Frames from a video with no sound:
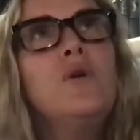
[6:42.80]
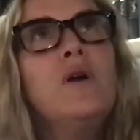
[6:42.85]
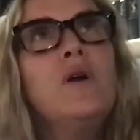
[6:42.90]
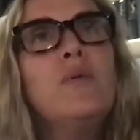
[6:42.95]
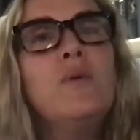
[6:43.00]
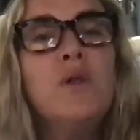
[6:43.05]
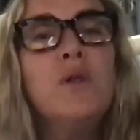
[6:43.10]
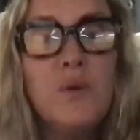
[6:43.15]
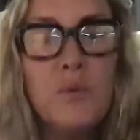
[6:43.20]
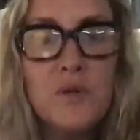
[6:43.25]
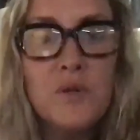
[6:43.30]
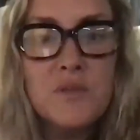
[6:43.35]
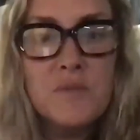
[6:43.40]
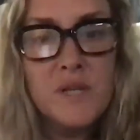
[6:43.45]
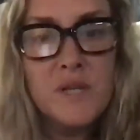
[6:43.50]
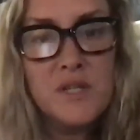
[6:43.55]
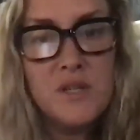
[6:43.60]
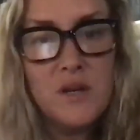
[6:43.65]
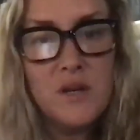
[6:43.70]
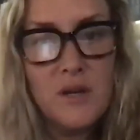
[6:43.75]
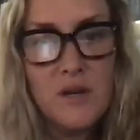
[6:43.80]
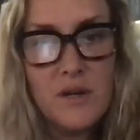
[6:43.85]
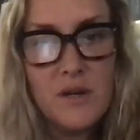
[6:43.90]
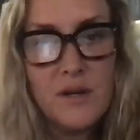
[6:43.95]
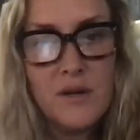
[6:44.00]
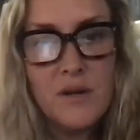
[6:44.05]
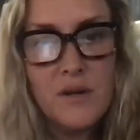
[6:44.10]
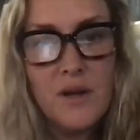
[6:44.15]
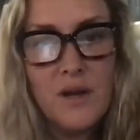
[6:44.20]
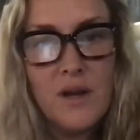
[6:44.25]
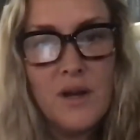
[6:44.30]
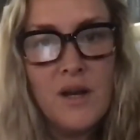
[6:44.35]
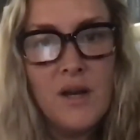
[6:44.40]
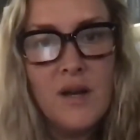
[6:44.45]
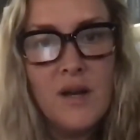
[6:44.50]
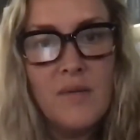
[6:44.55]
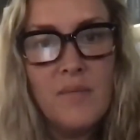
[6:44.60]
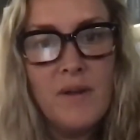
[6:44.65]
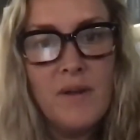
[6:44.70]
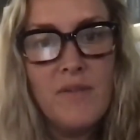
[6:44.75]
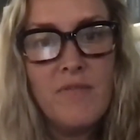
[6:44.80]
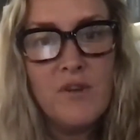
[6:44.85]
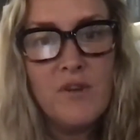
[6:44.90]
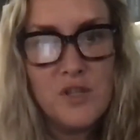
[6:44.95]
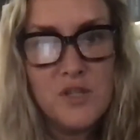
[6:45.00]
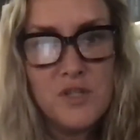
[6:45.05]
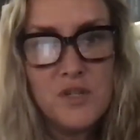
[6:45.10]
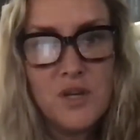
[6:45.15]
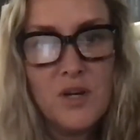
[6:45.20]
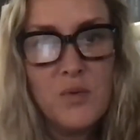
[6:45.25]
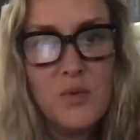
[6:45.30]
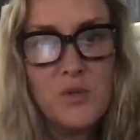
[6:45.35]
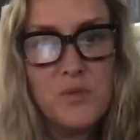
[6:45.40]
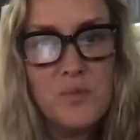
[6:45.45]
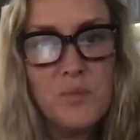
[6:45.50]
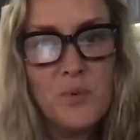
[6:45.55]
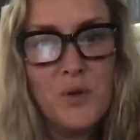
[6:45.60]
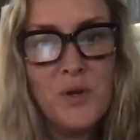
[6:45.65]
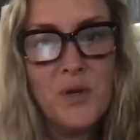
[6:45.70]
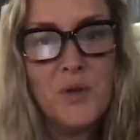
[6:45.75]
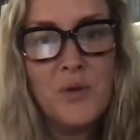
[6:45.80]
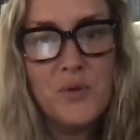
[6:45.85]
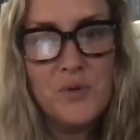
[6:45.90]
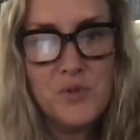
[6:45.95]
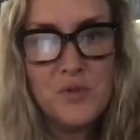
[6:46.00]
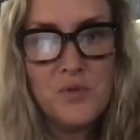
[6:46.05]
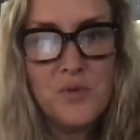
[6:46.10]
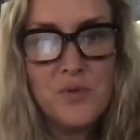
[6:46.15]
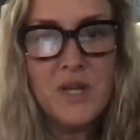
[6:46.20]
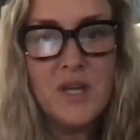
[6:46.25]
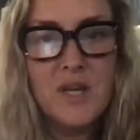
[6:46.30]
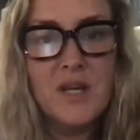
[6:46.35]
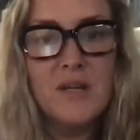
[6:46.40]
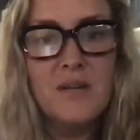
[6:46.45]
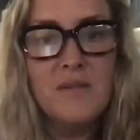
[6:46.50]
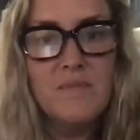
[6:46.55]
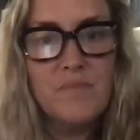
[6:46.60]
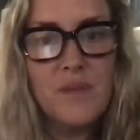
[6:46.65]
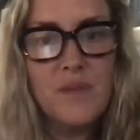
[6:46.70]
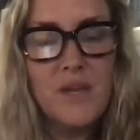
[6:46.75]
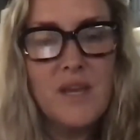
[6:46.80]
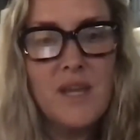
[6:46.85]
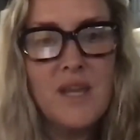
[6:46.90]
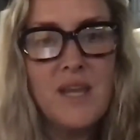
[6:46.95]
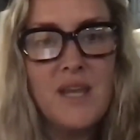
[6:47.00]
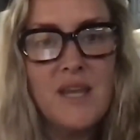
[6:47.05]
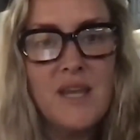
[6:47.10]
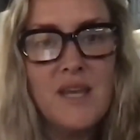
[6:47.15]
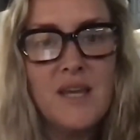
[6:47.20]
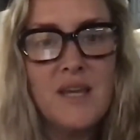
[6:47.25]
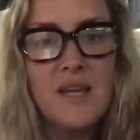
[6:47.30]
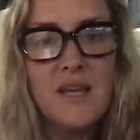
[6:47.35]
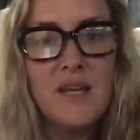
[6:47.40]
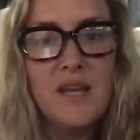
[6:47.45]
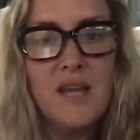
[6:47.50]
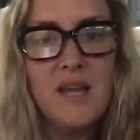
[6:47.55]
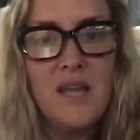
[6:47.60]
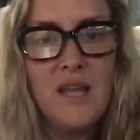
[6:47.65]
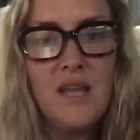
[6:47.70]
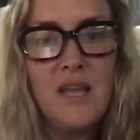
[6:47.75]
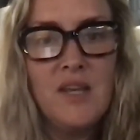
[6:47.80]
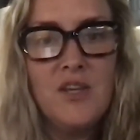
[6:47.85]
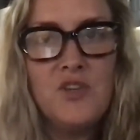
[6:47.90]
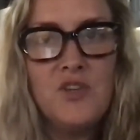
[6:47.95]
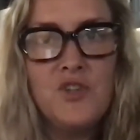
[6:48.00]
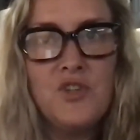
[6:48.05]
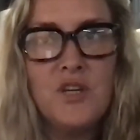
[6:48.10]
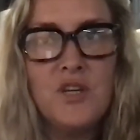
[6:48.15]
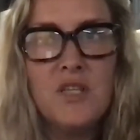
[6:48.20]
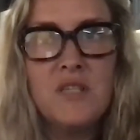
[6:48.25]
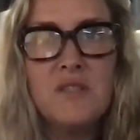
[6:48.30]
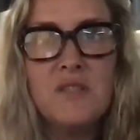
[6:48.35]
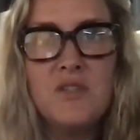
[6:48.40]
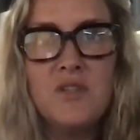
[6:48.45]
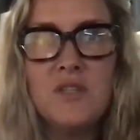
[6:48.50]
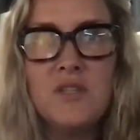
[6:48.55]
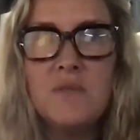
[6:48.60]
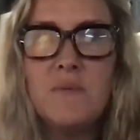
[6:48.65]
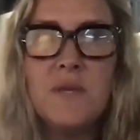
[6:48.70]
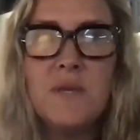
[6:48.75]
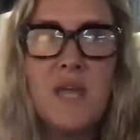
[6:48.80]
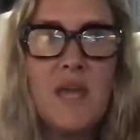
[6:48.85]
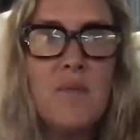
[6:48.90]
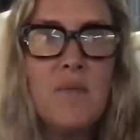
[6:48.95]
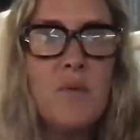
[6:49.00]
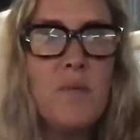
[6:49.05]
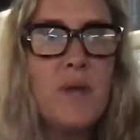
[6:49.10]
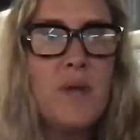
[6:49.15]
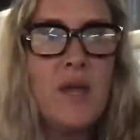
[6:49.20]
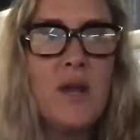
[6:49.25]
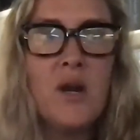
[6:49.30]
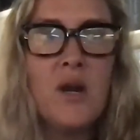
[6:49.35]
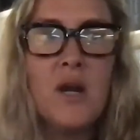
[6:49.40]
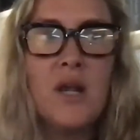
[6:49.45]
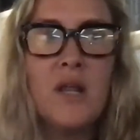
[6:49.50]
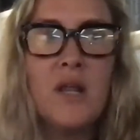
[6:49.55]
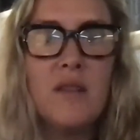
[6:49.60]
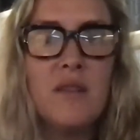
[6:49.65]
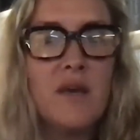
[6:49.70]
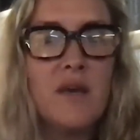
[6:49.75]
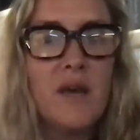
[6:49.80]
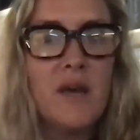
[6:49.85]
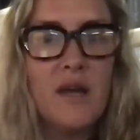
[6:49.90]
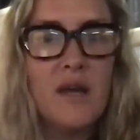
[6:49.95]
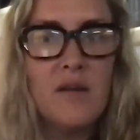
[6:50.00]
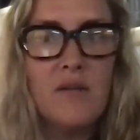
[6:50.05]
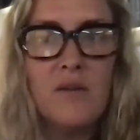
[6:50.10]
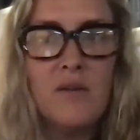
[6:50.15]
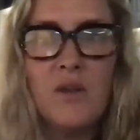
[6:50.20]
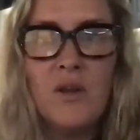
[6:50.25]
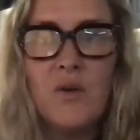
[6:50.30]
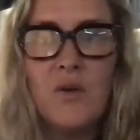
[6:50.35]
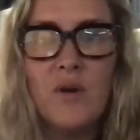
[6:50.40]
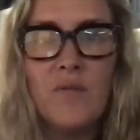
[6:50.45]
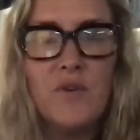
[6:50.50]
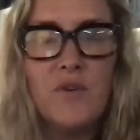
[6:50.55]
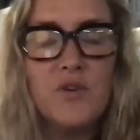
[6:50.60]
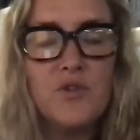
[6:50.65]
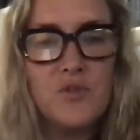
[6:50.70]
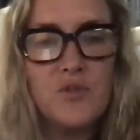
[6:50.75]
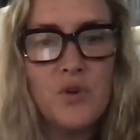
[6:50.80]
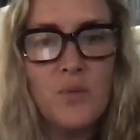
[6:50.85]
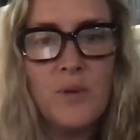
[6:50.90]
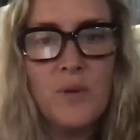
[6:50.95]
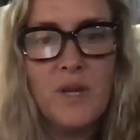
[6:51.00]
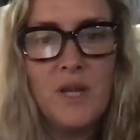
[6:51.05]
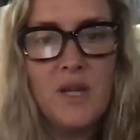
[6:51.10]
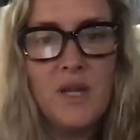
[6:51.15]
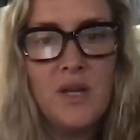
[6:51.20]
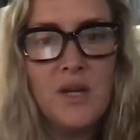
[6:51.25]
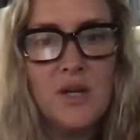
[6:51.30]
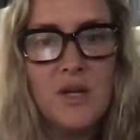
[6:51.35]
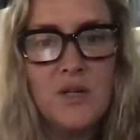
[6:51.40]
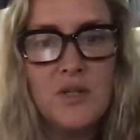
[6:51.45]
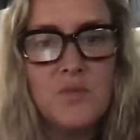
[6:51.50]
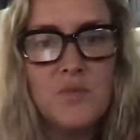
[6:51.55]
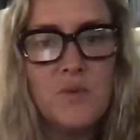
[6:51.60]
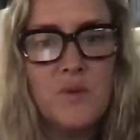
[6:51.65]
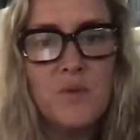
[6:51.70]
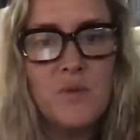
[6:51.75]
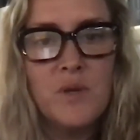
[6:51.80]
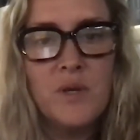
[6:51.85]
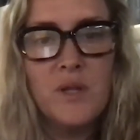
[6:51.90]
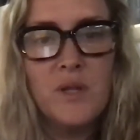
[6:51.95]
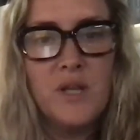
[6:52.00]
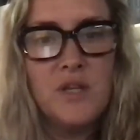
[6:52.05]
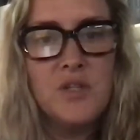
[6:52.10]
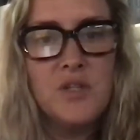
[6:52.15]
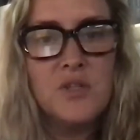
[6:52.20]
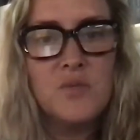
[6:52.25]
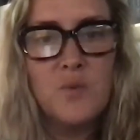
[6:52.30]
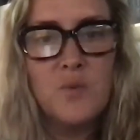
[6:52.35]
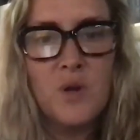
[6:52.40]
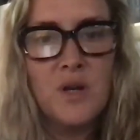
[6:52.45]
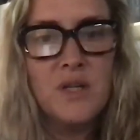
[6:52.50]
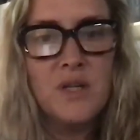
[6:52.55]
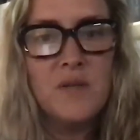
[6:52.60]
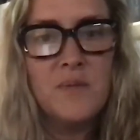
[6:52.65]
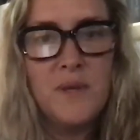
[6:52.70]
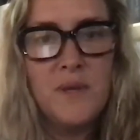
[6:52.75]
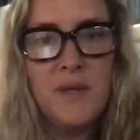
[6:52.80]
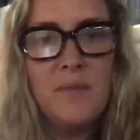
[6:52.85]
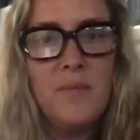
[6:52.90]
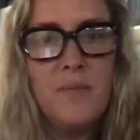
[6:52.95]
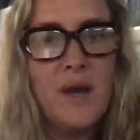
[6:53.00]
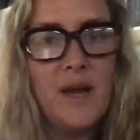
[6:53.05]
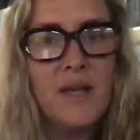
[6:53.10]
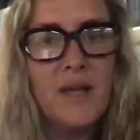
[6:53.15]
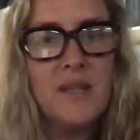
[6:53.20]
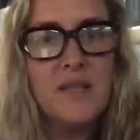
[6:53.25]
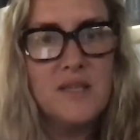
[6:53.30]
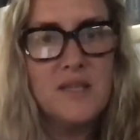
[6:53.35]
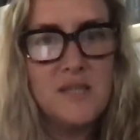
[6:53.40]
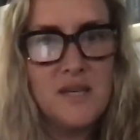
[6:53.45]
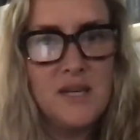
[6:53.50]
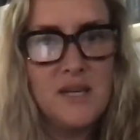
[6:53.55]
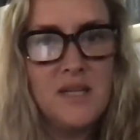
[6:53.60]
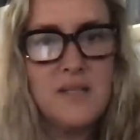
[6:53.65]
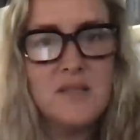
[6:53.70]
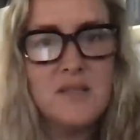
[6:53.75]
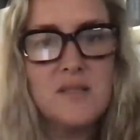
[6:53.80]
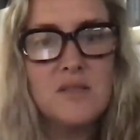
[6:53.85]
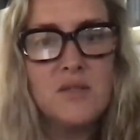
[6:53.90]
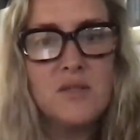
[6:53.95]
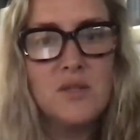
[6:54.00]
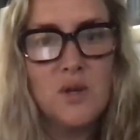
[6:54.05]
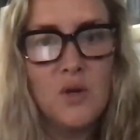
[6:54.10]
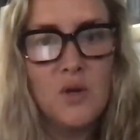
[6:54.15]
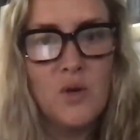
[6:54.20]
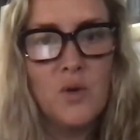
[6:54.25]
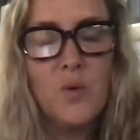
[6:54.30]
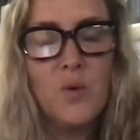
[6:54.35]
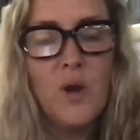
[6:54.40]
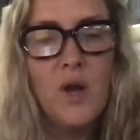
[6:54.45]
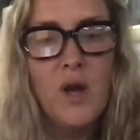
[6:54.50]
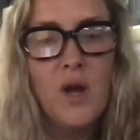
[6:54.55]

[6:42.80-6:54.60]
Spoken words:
it really was my daughter. My first daughter was born in Costa Rica, and it just became apparent that, after so many years, we really just wanted to be back in the States. So